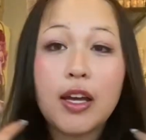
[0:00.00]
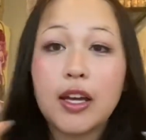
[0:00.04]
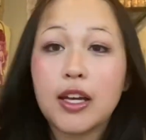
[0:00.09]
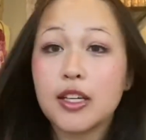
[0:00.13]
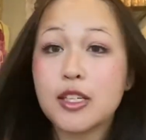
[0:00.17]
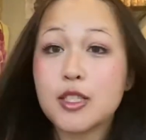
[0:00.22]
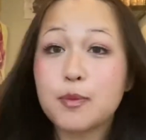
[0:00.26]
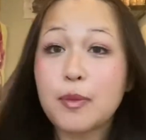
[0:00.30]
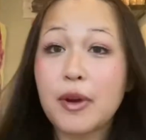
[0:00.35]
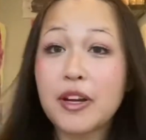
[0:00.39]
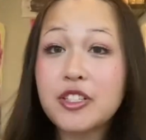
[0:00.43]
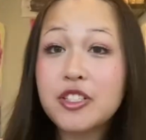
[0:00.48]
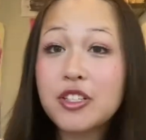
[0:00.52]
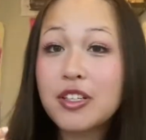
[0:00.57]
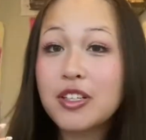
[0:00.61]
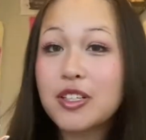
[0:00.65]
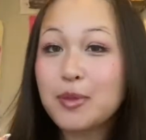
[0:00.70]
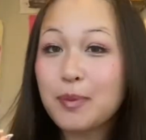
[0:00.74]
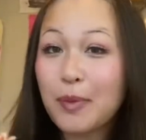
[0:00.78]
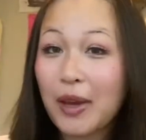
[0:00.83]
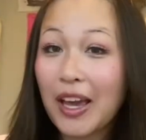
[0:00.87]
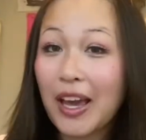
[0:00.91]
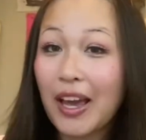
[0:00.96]
especially
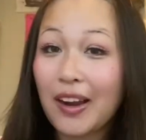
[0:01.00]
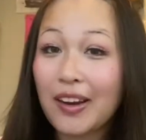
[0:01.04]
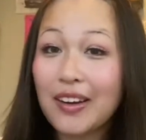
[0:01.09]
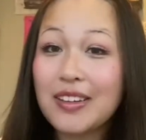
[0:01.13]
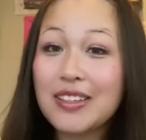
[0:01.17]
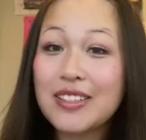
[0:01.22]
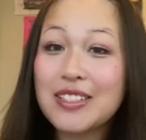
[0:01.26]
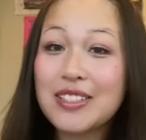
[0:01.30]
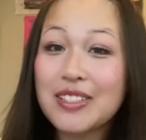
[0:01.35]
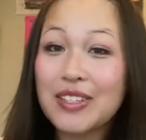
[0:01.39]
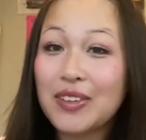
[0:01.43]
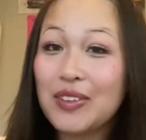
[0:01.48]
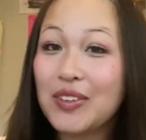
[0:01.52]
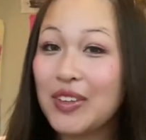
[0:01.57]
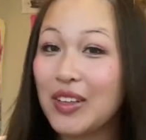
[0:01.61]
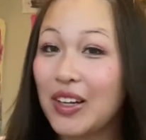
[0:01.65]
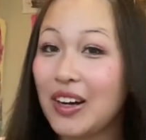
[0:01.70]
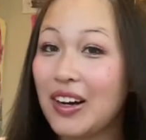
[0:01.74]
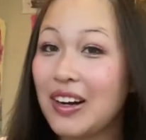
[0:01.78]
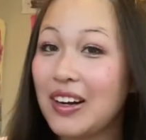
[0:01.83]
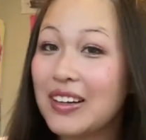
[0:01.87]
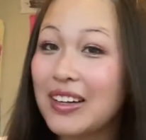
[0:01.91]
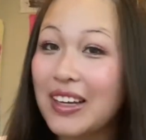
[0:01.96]
because my hair is so
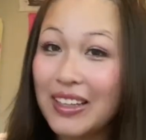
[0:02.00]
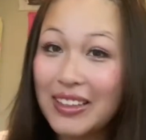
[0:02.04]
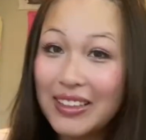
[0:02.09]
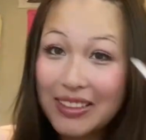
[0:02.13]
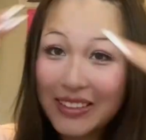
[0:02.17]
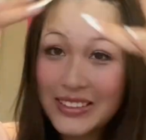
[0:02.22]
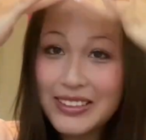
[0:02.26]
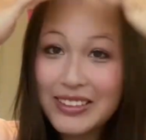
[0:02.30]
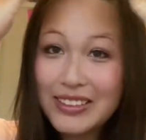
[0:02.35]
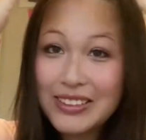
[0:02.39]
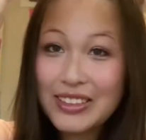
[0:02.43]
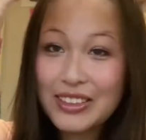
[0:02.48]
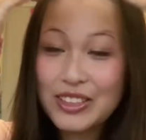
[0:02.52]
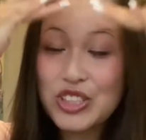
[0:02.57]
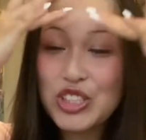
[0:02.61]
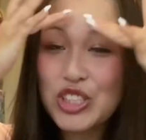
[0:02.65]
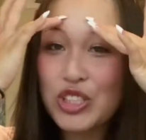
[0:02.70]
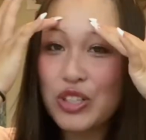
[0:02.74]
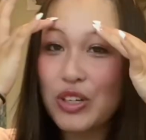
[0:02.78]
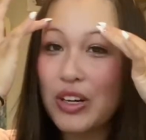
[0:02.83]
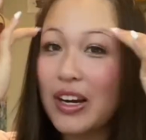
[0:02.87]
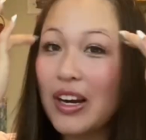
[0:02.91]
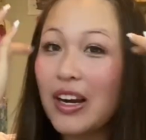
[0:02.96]
long and this is so
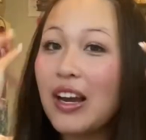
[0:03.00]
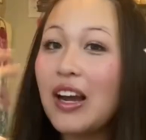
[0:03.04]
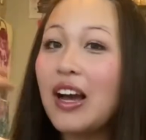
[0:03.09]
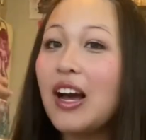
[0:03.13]
short,